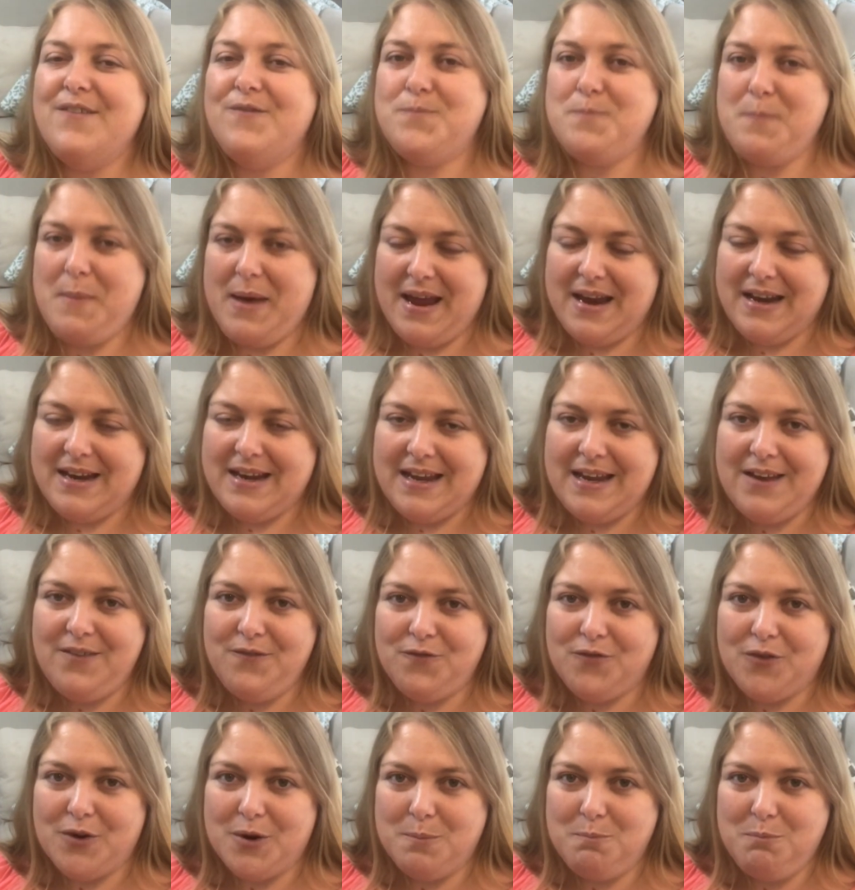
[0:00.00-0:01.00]
Mandy
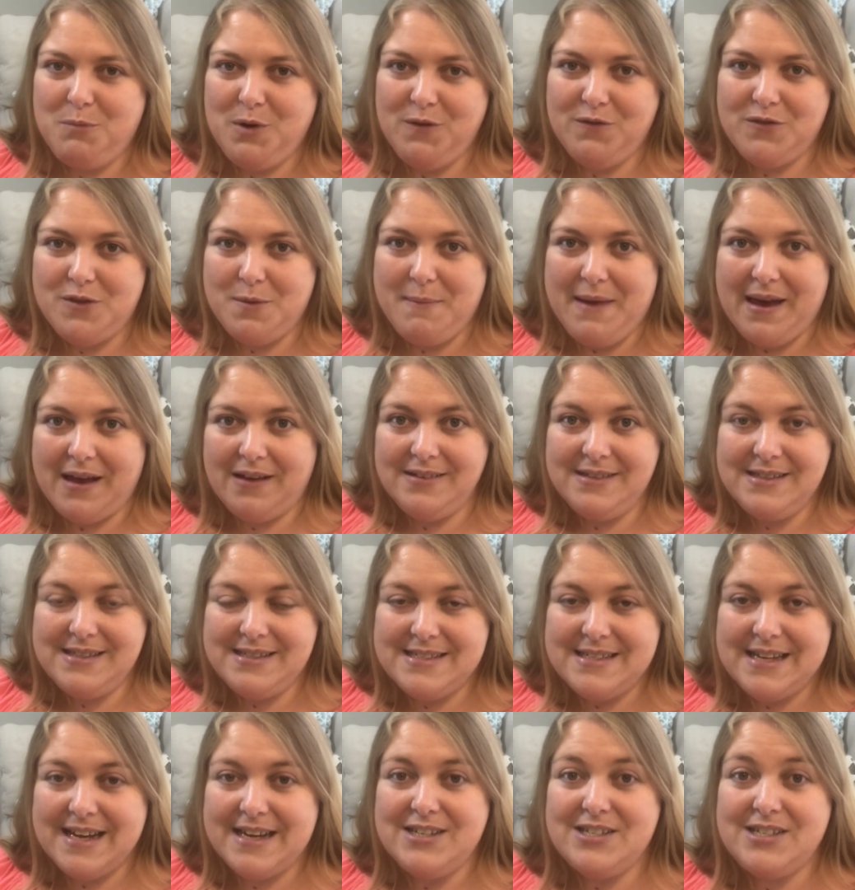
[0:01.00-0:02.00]
from Move the
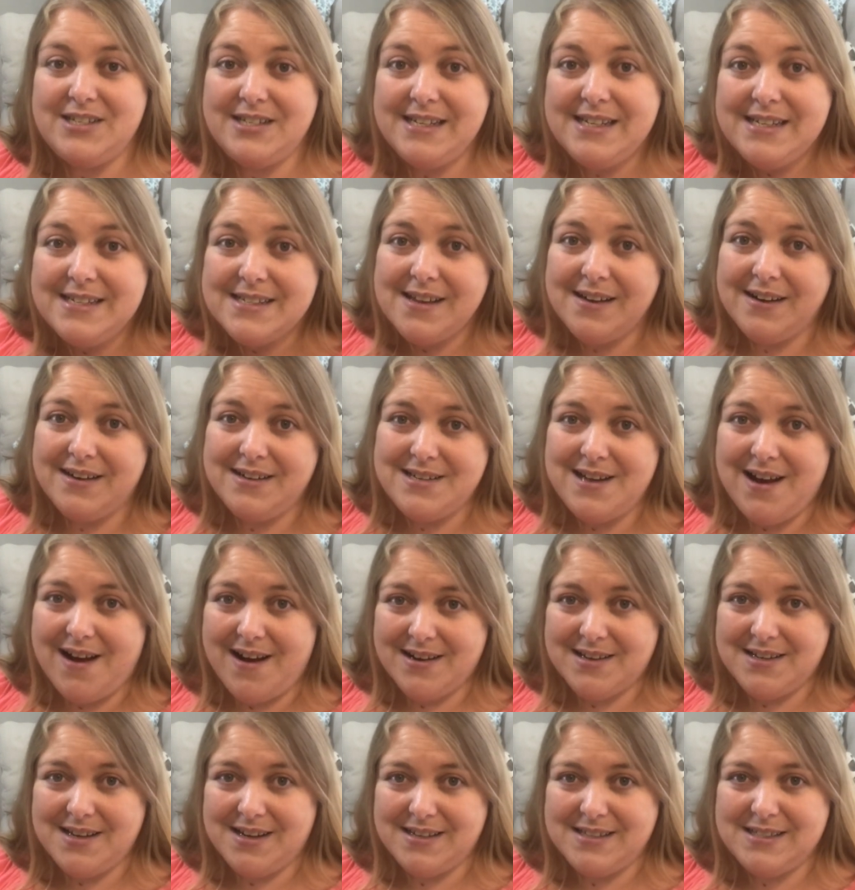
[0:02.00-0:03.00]
Mountains, and she's going to
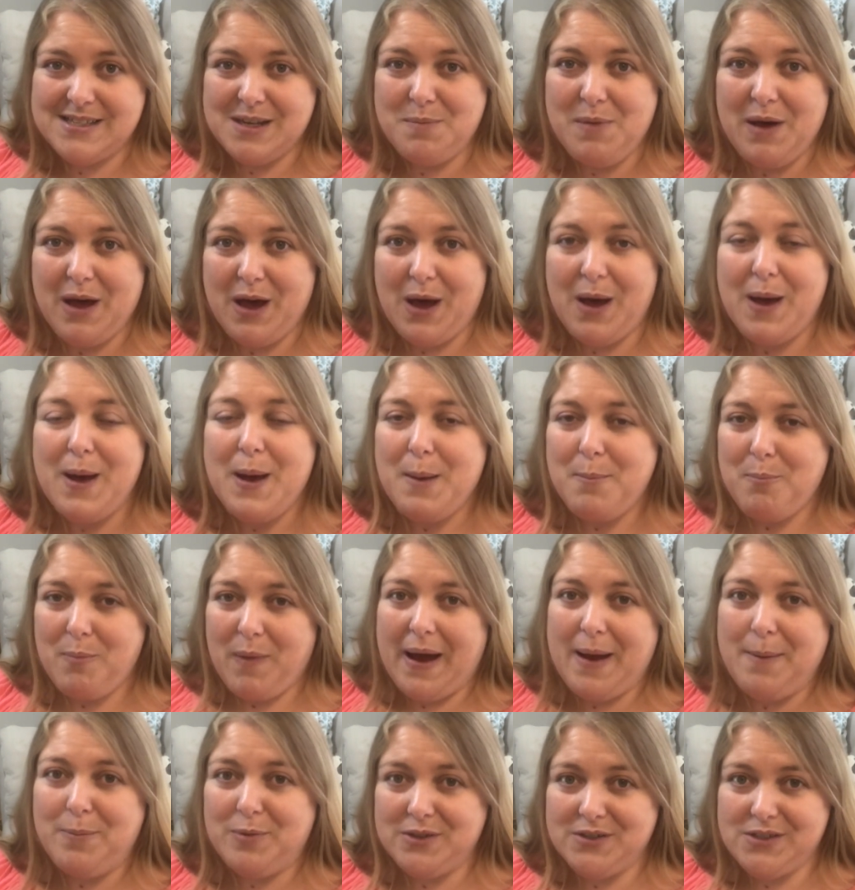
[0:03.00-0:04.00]
talk to us about
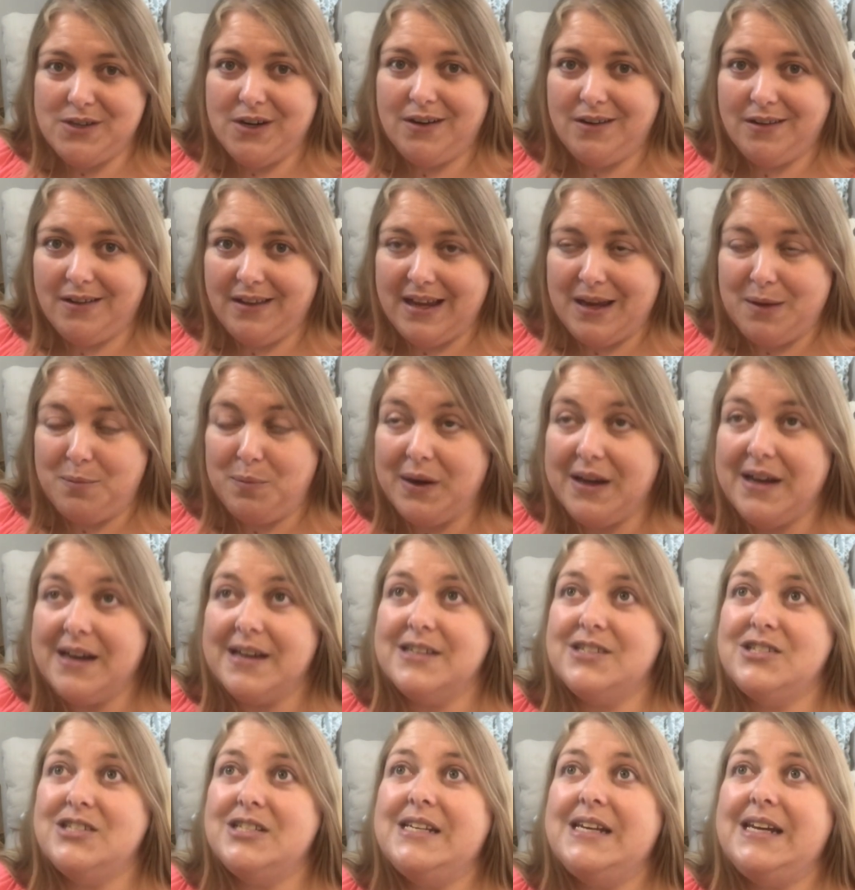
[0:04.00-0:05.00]
Bible journaling
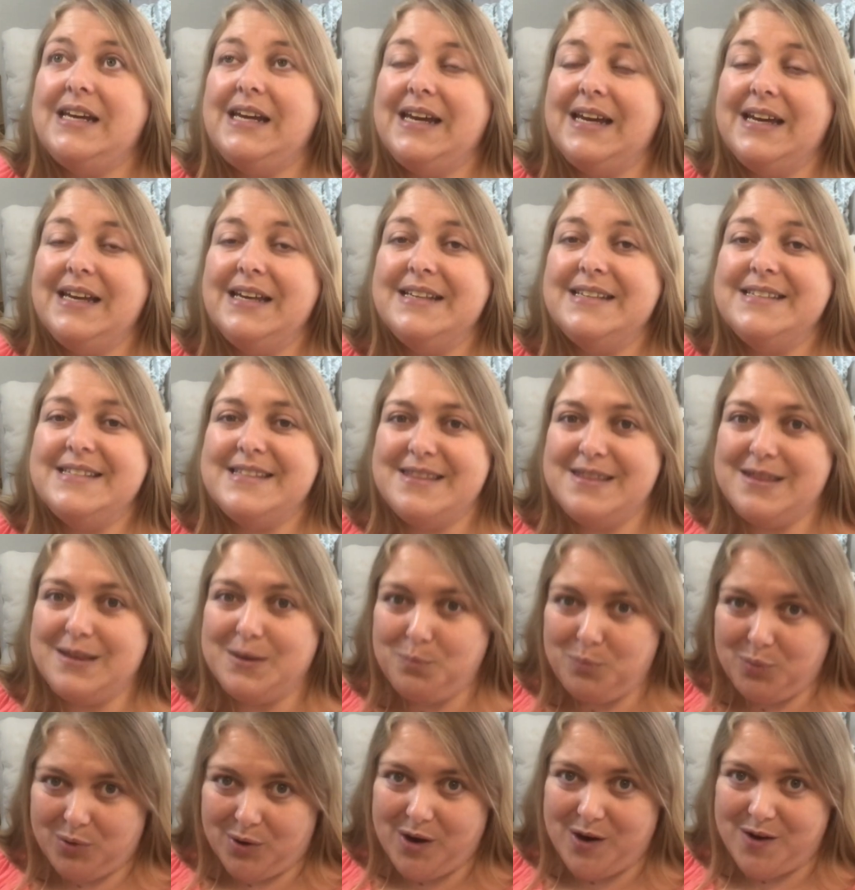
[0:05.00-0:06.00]
because she is the
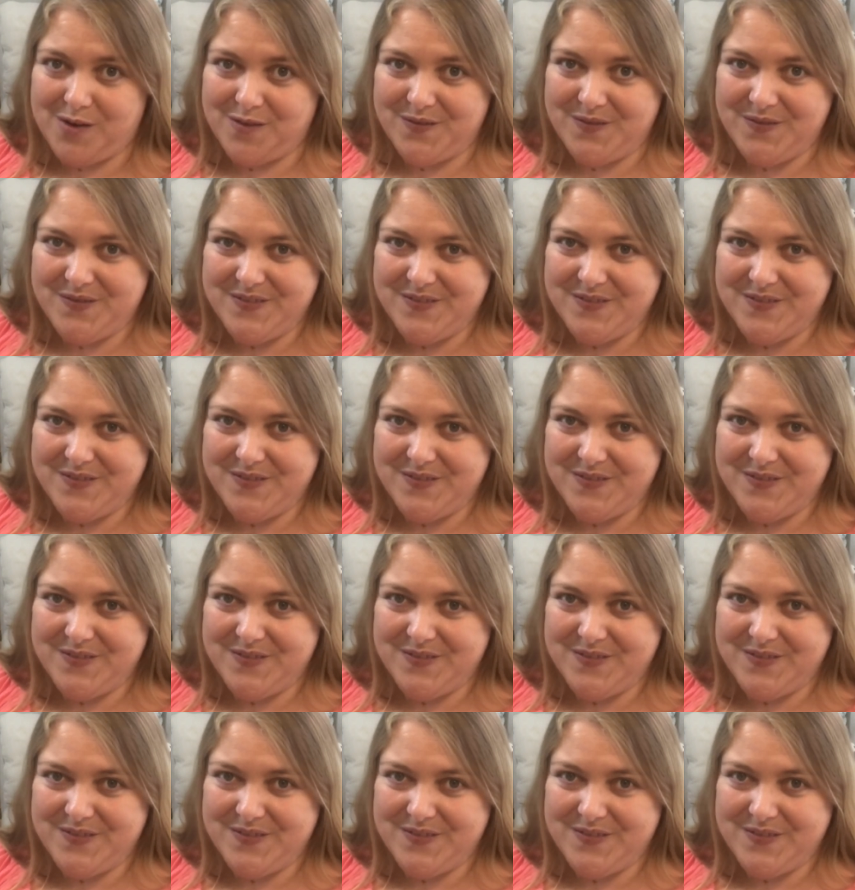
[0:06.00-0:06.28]
pro.